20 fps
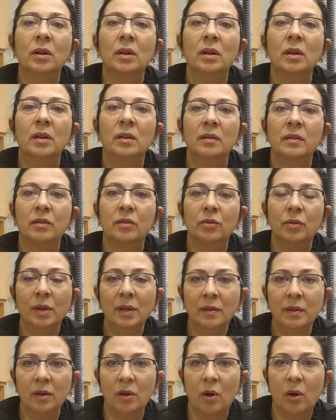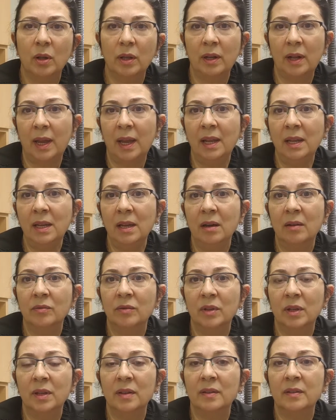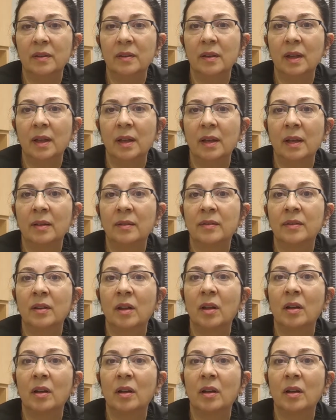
is critical in any of this as